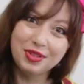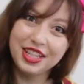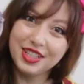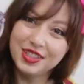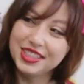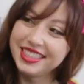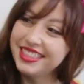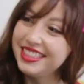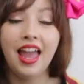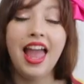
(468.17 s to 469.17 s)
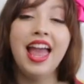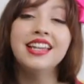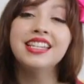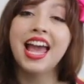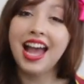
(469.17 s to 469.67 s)
pretty cool.
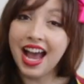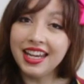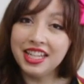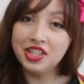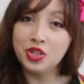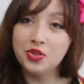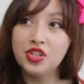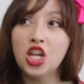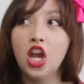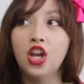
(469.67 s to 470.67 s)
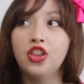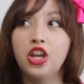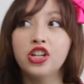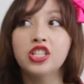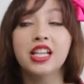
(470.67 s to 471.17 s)
And at Honeyduke's,
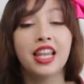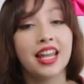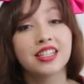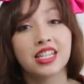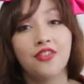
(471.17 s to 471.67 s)
there's a lot of